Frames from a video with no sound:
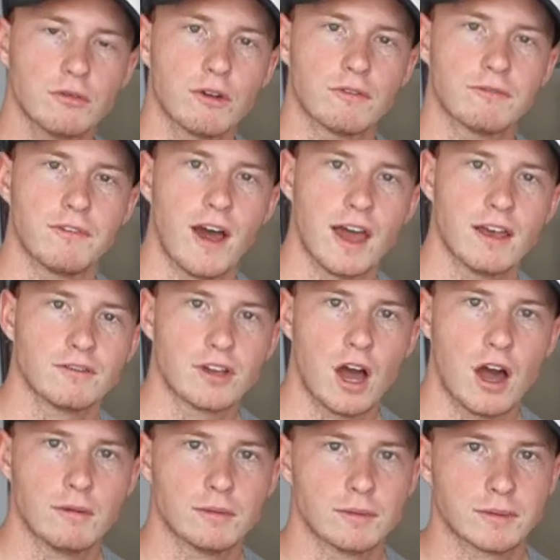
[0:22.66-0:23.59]
go over
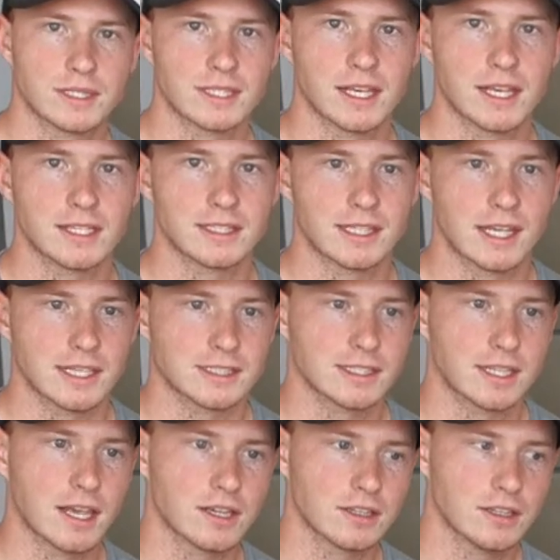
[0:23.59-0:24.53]
five common mistakes that
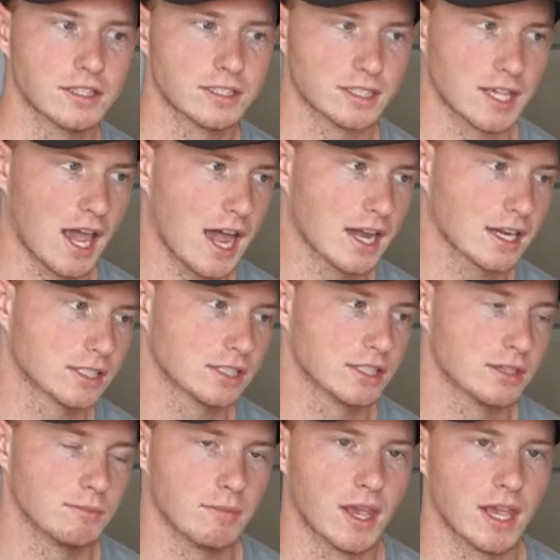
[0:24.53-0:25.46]
cyclists
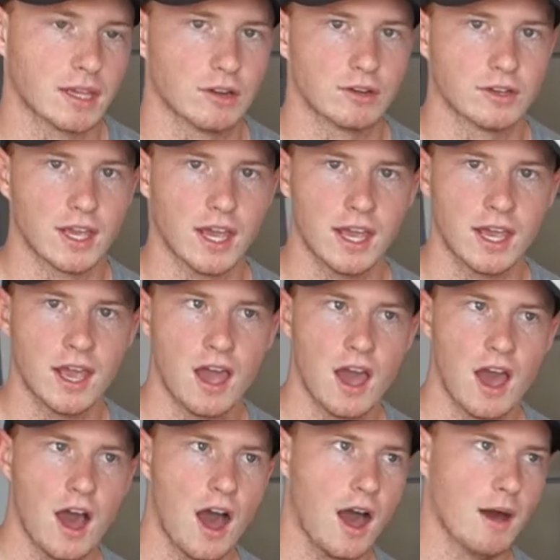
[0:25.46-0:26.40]
actually make,
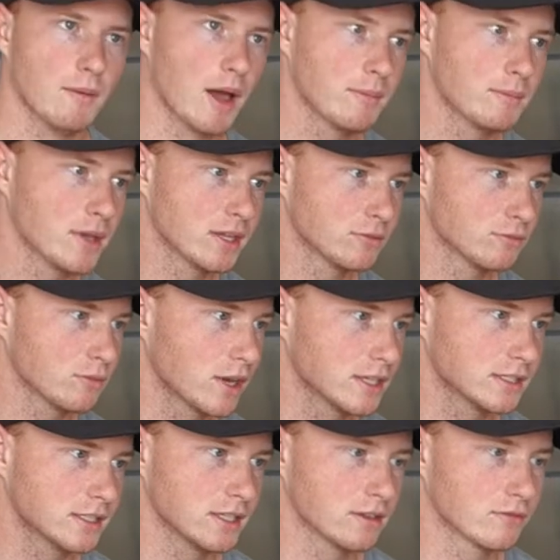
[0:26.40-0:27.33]
okay? Um, I've been
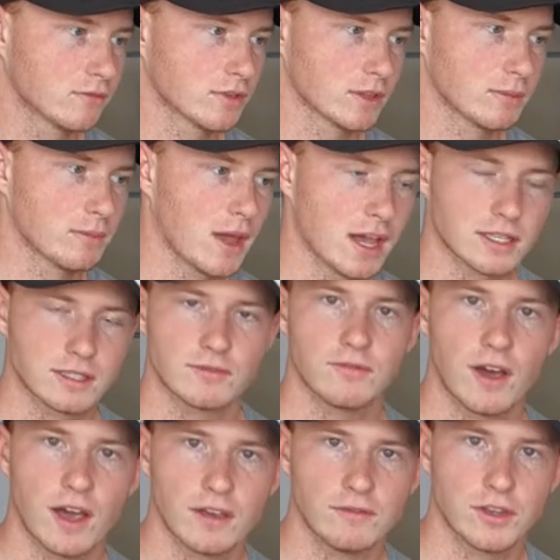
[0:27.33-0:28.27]
racing for the
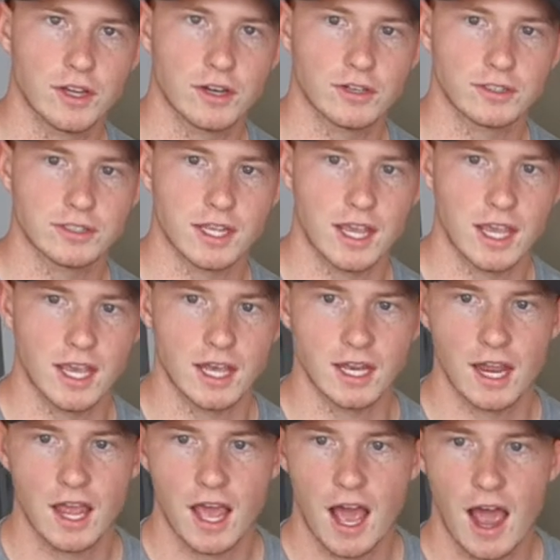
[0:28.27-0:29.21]
past five years
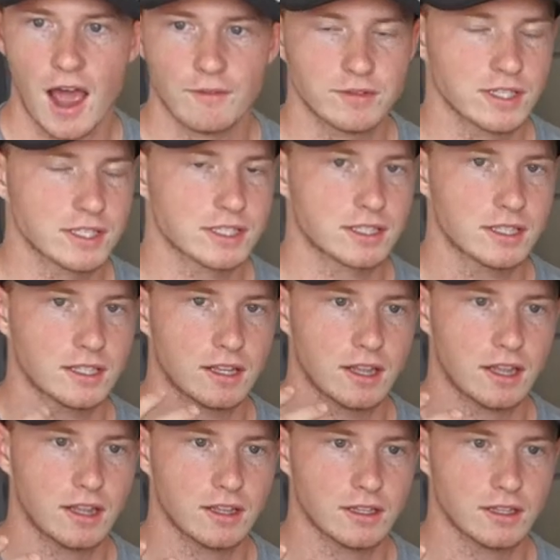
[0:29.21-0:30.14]
and I've just,
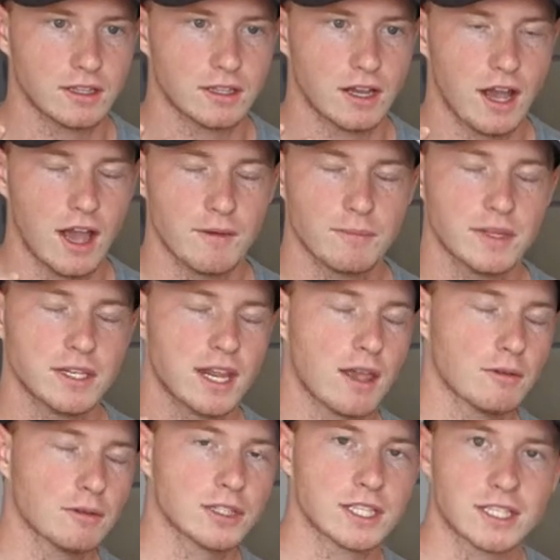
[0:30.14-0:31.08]
I've been
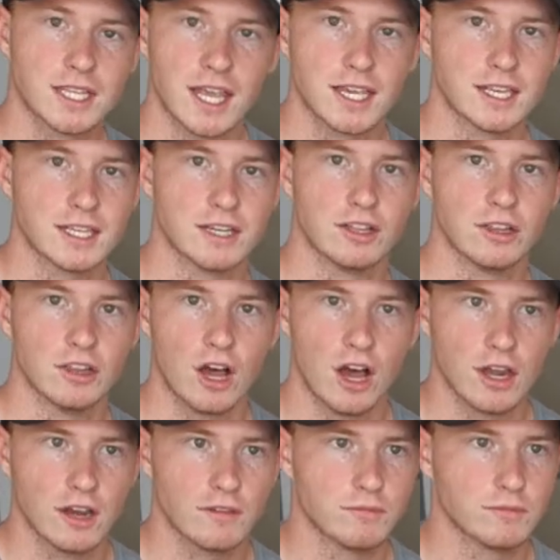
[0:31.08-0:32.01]
able to take in a
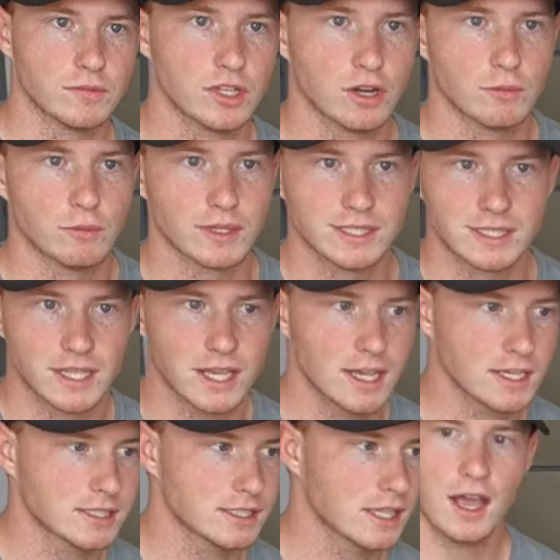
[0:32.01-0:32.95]
lot of, you know,
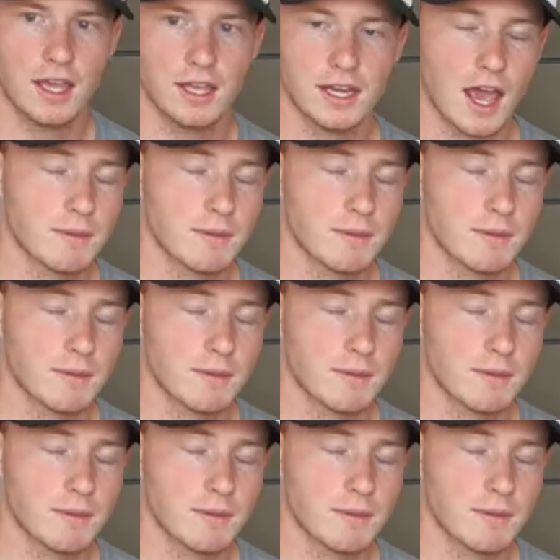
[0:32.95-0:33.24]
mistakes, and